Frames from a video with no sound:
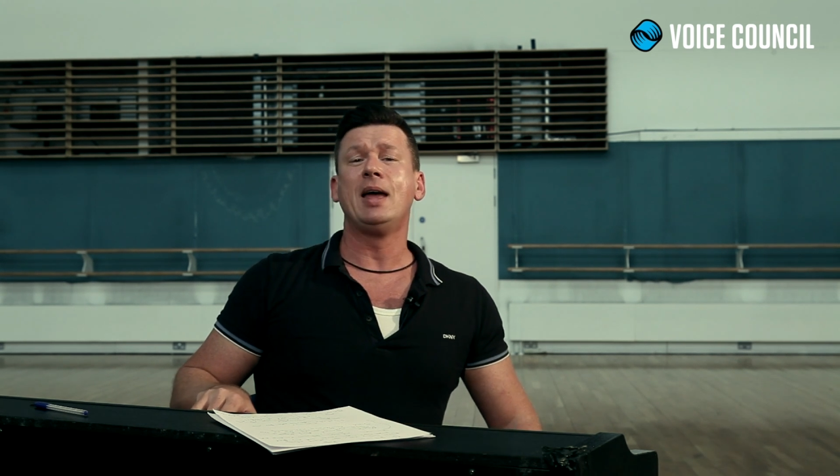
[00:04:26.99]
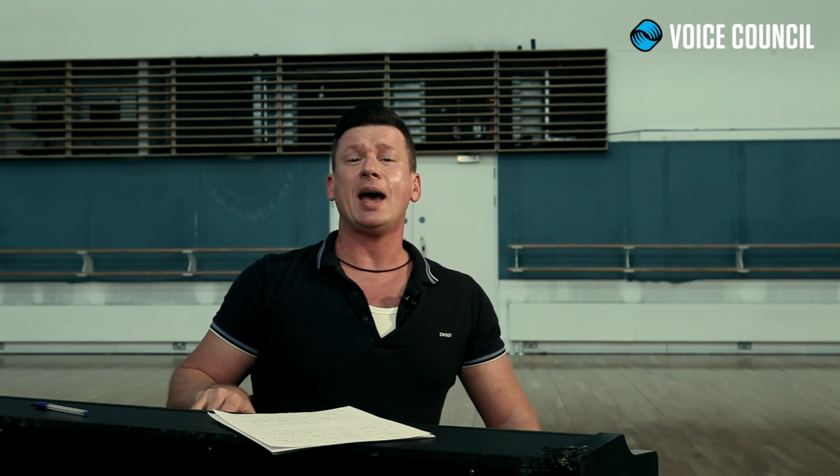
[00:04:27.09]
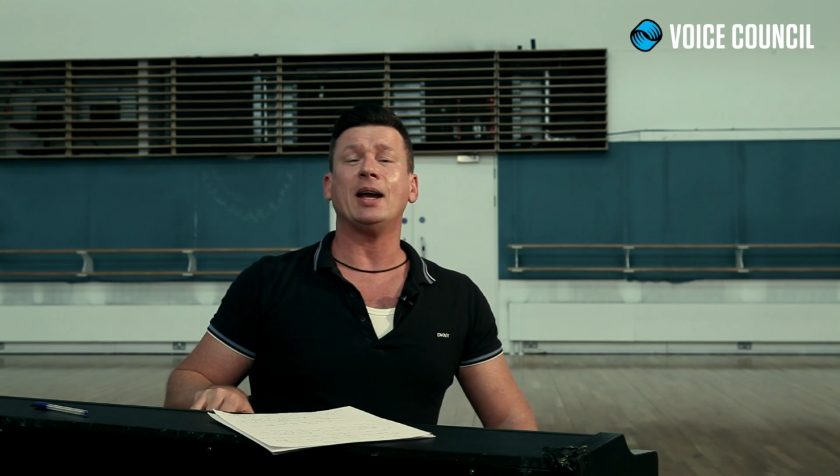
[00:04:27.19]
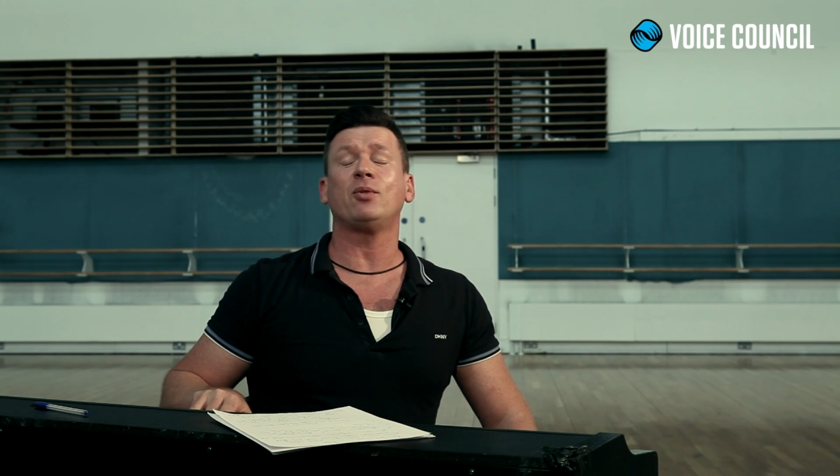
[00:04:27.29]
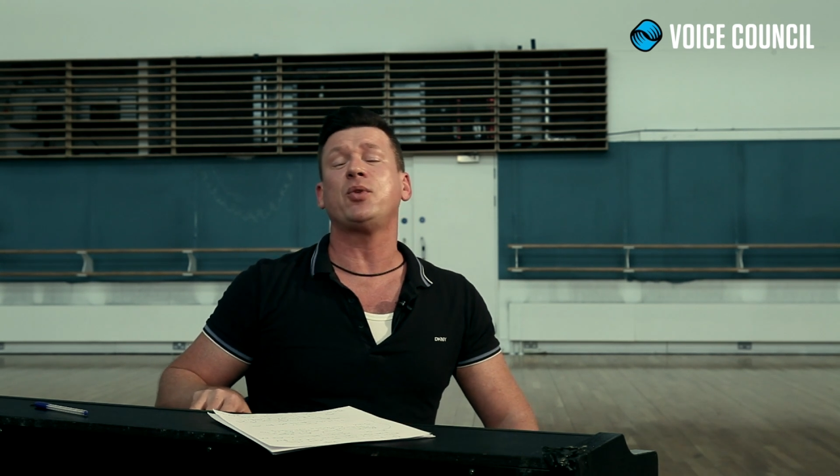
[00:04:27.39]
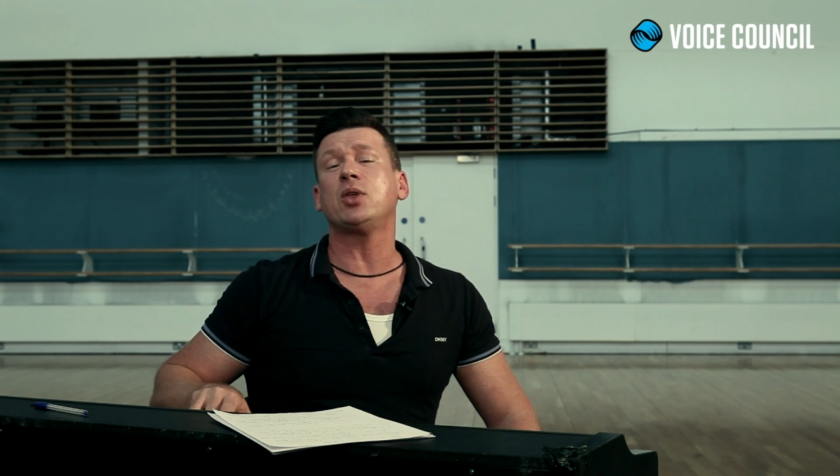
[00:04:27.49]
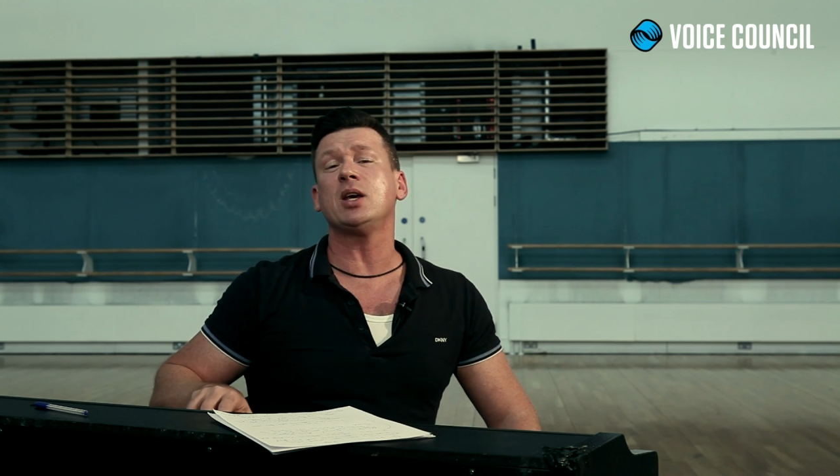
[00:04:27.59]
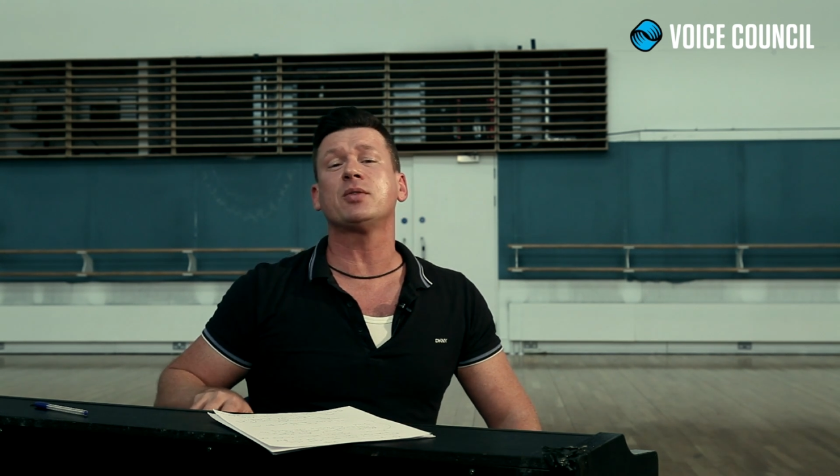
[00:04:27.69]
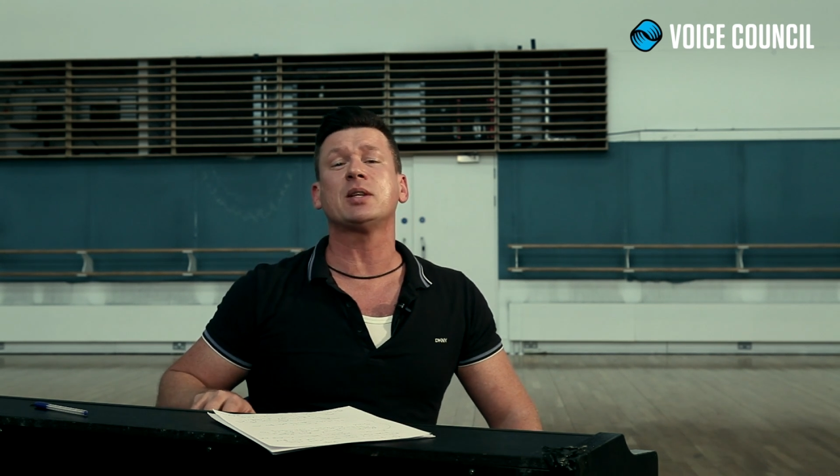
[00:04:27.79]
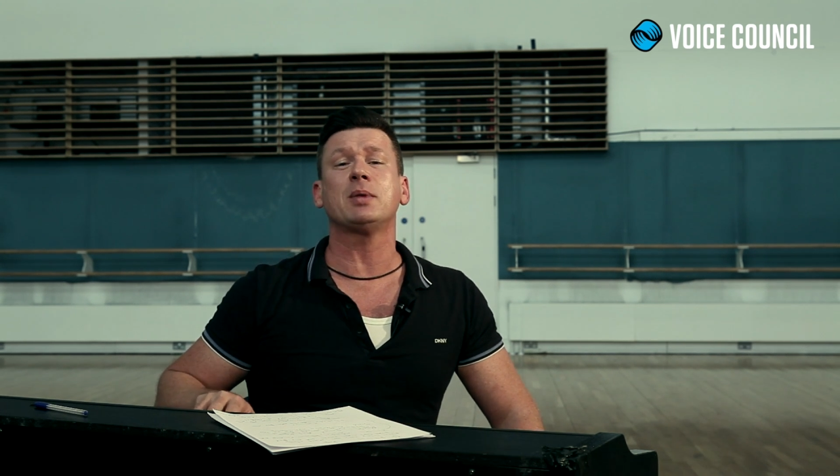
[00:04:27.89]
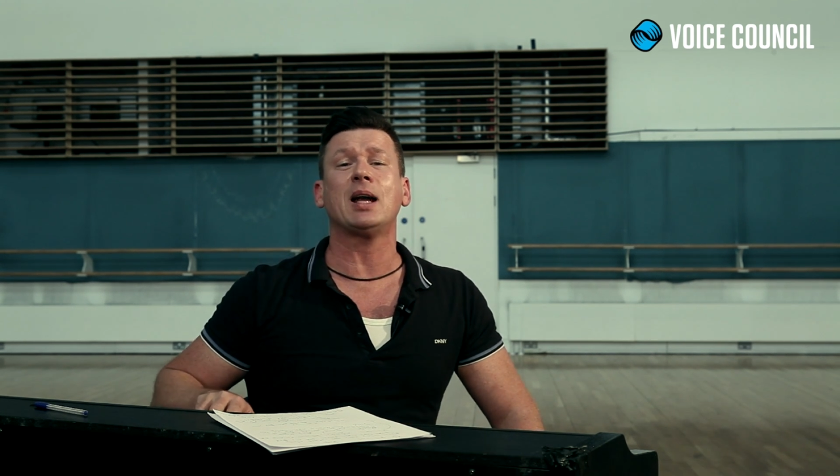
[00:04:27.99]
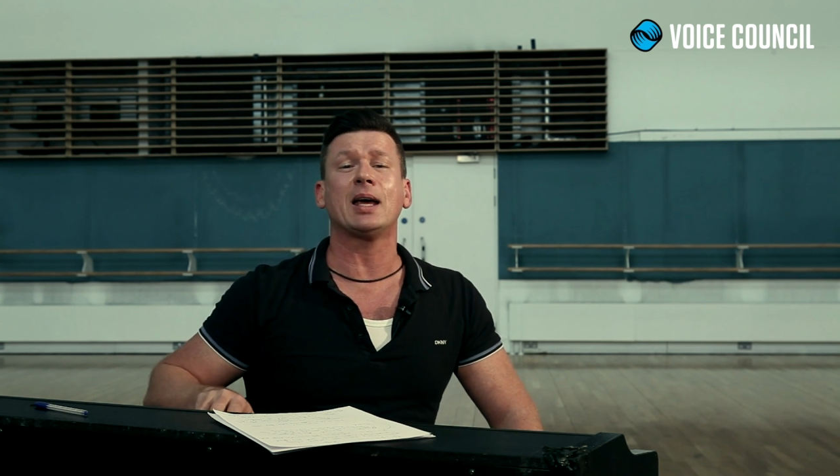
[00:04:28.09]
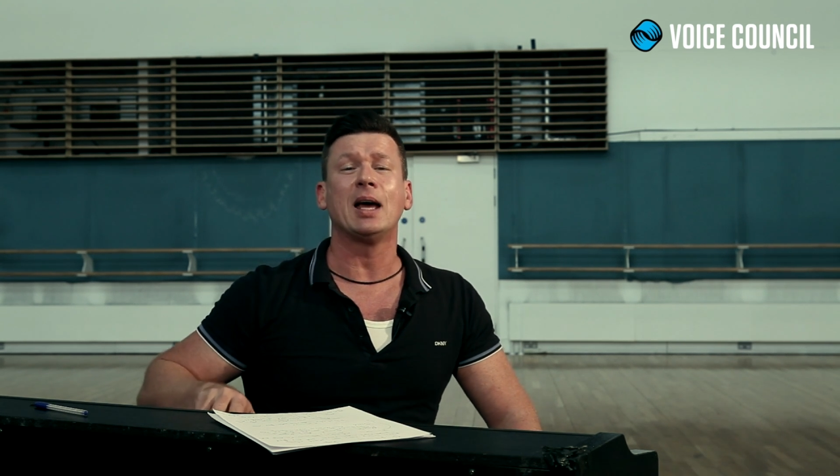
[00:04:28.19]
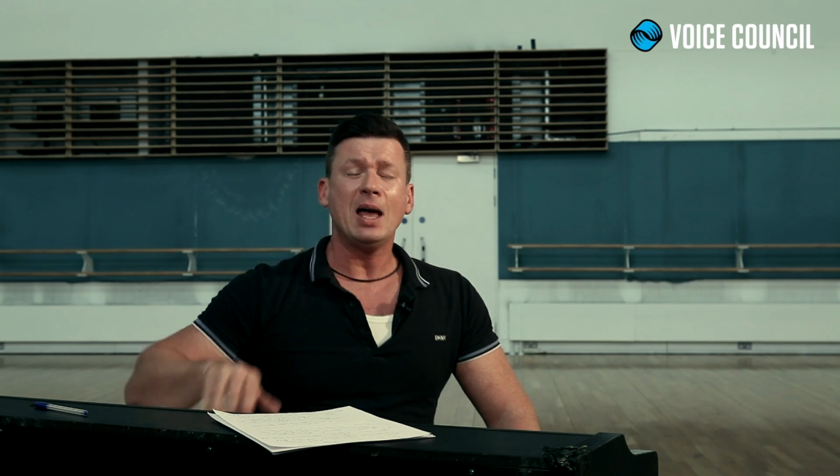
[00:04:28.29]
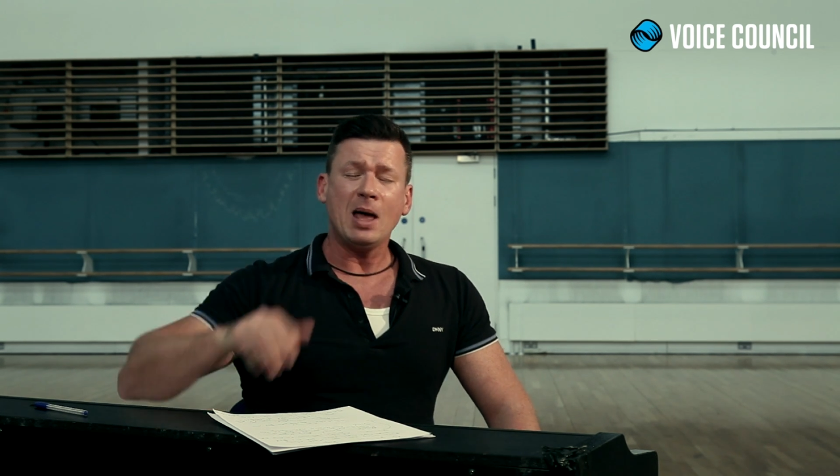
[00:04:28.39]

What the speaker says: And if you think of something like,